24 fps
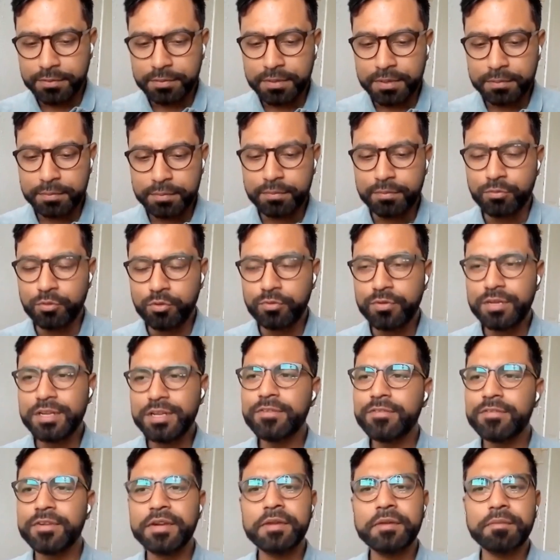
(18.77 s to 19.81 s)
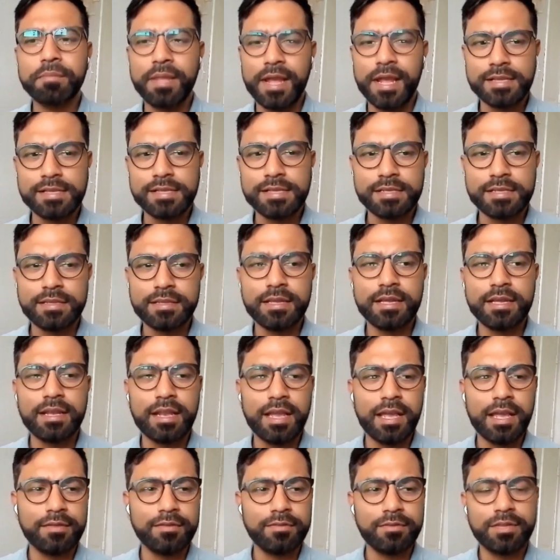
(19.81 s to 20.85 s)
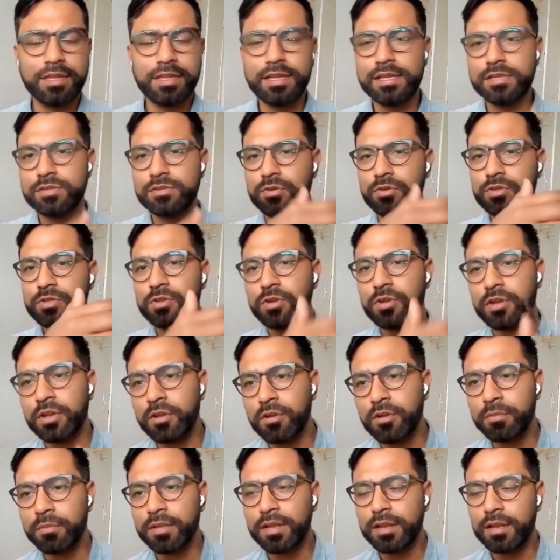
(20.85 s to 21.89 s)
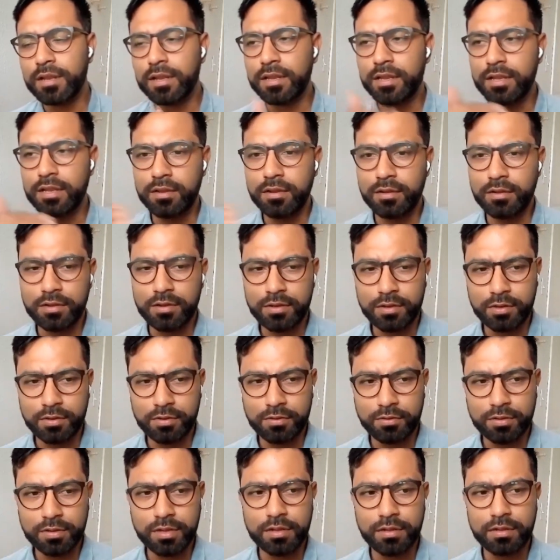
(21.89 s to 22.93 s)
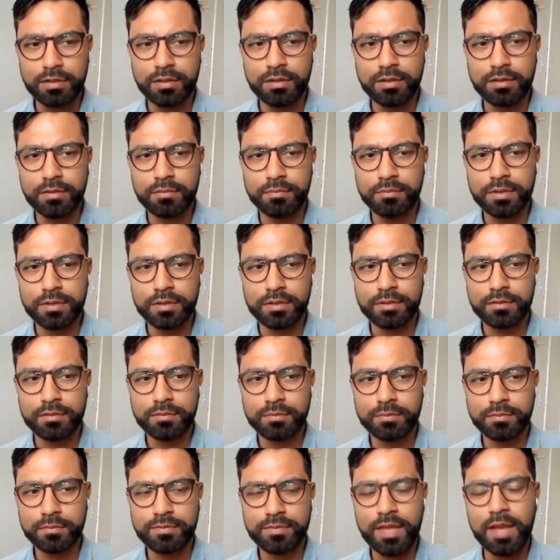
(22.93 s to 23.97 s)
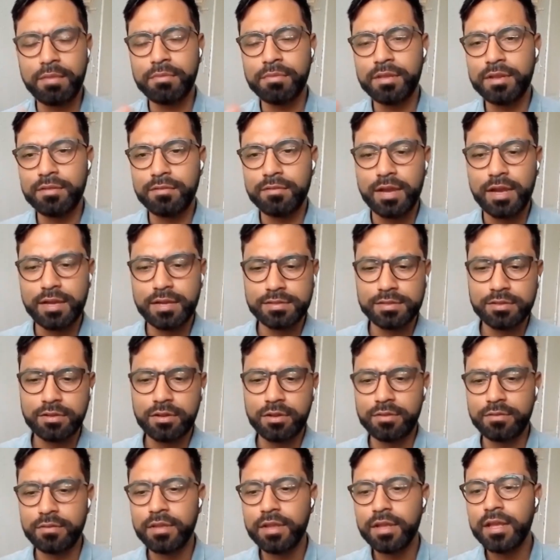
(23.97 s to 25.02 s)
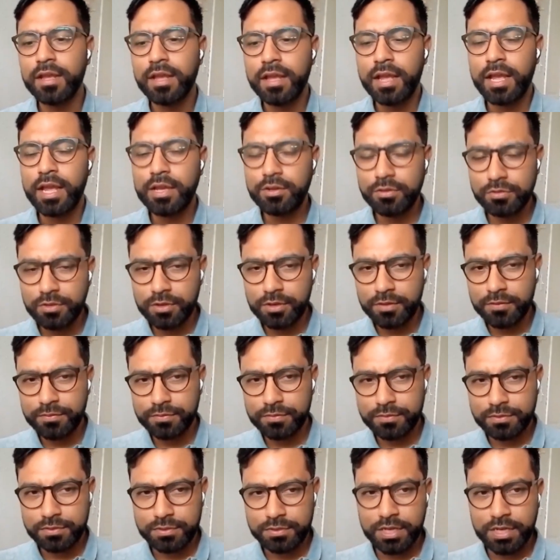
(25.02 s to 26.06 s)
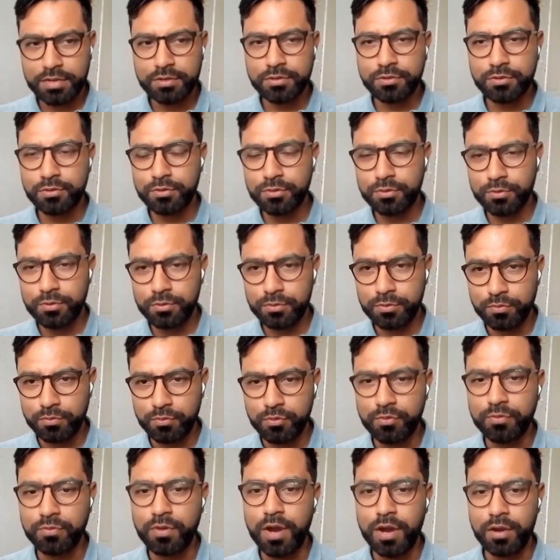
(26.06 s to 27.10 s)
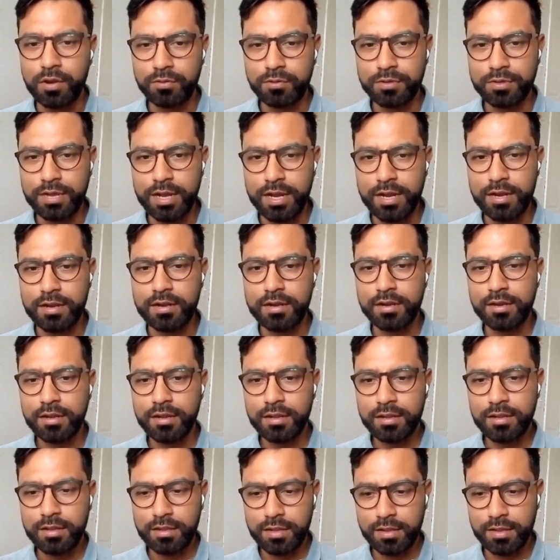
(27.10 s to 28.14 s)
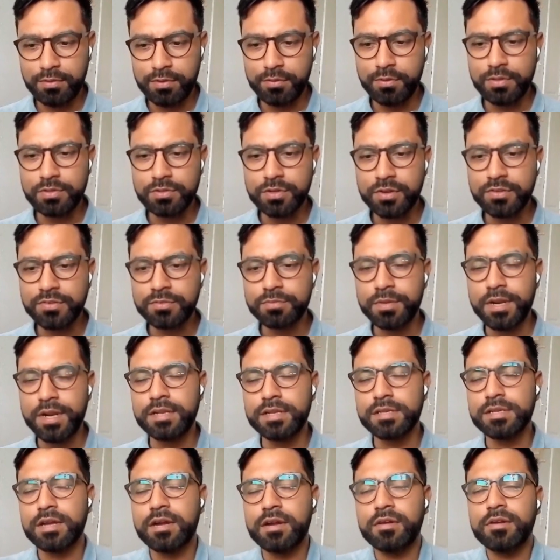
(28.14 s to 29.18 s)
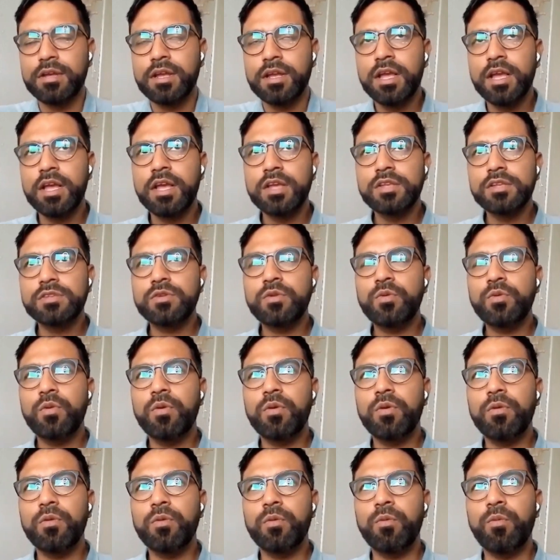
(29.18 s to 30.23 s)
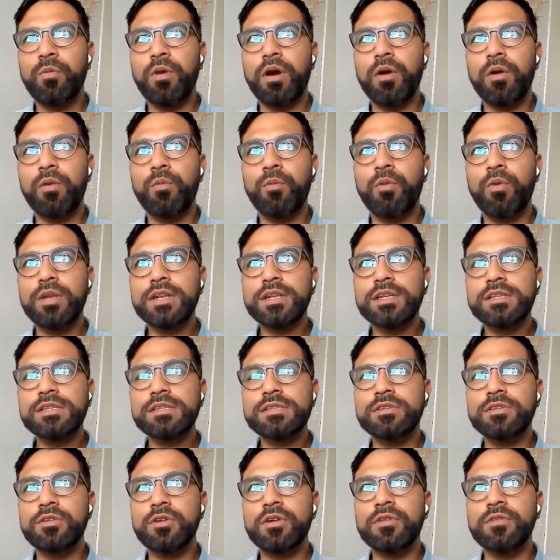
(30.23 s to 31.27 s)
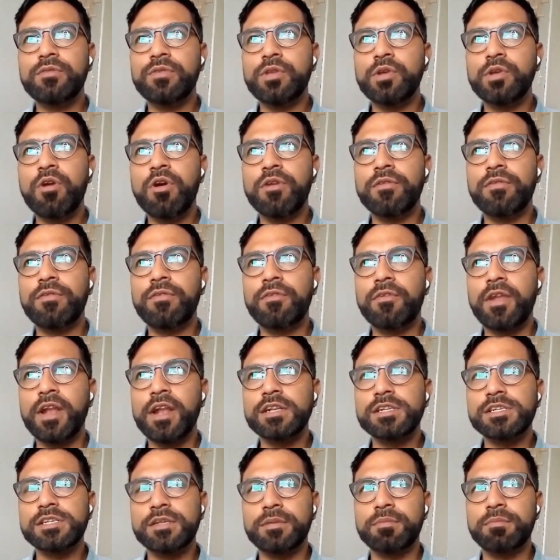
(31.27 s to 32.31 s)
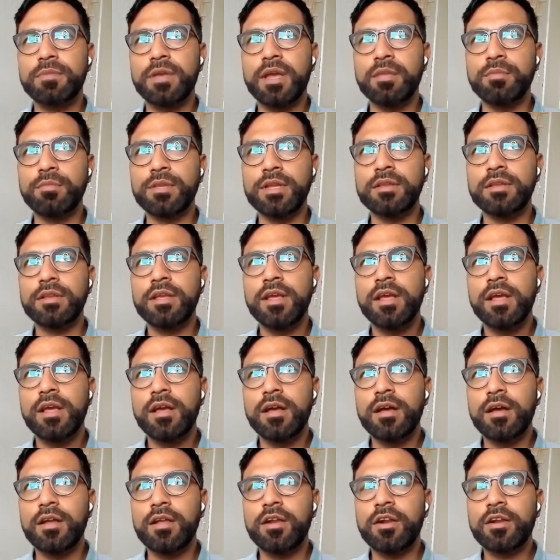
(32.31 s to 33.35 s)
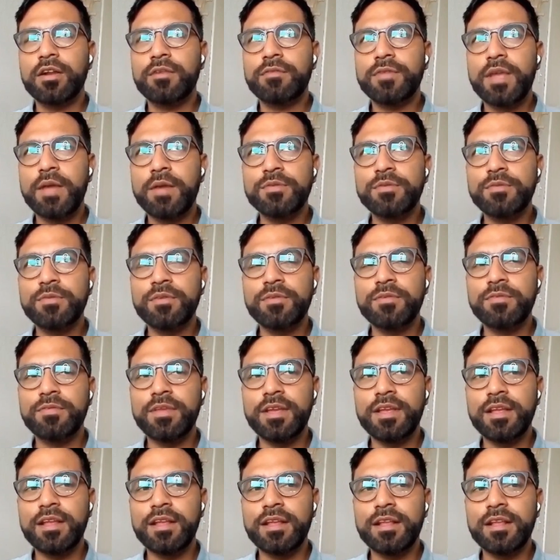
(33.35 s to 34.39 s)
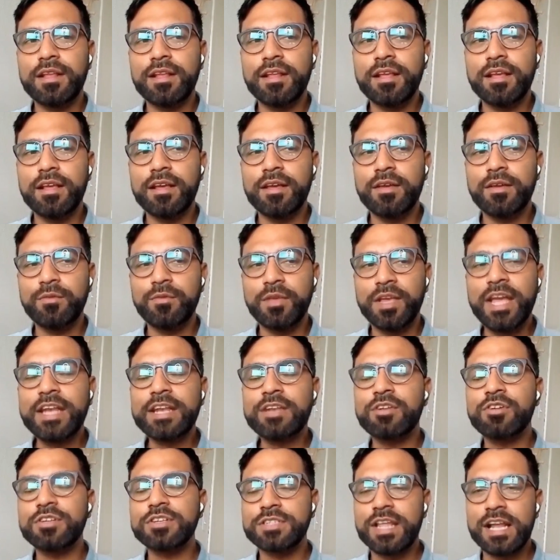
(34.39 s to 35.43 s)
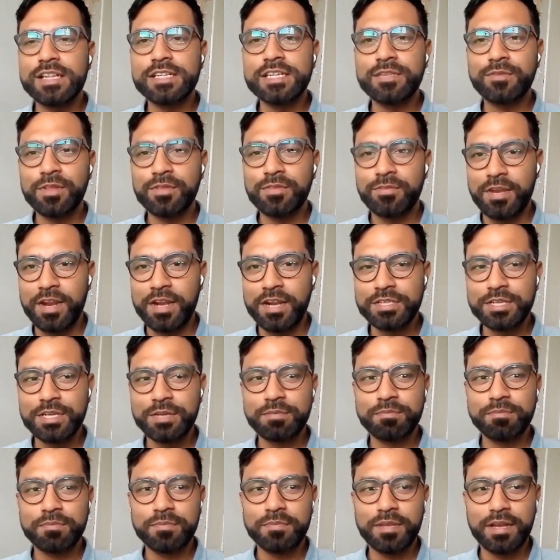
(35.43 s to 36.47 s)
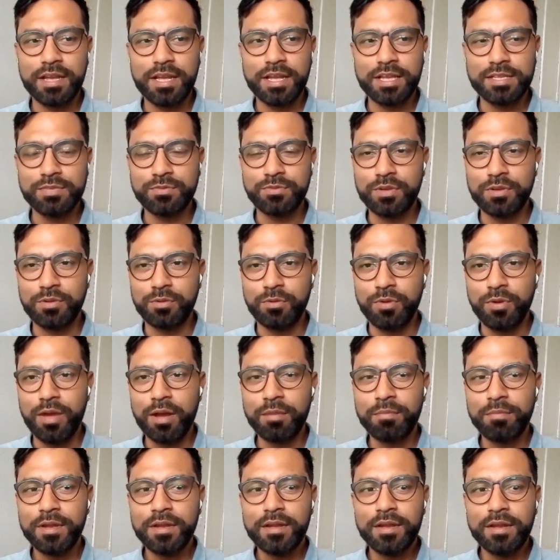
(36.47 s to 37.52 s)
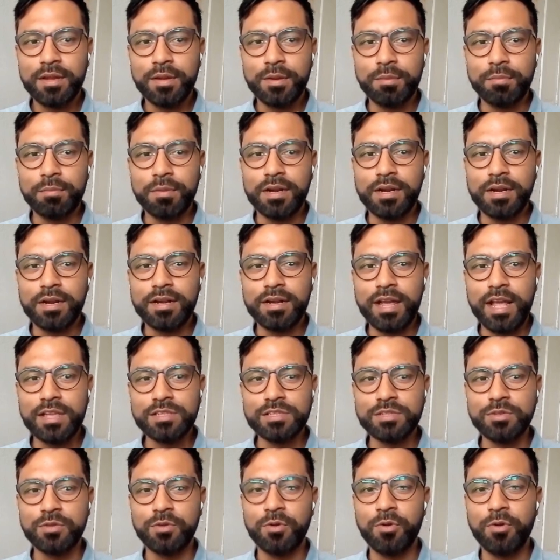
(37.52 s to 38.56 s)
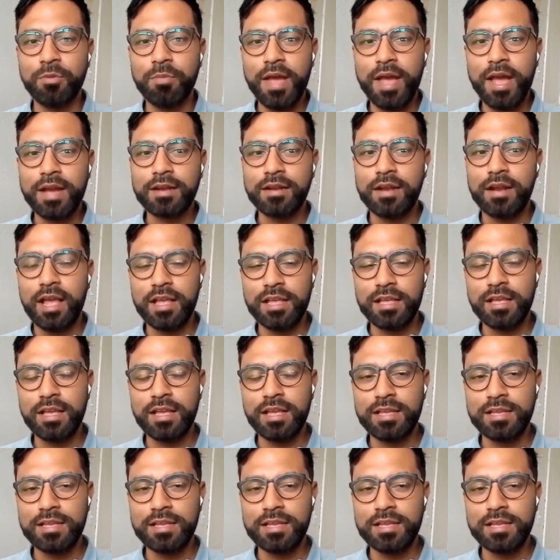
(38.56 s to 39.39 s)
different people move in different pace in their life, whether it's socioeconomically or family-wise and all of, and you sort of tend to move out and everyone sort of spreads out. So what is your view on friendship? I mean, a lot of times we feel we get nostalgic with friendship as we grew up, but as you go back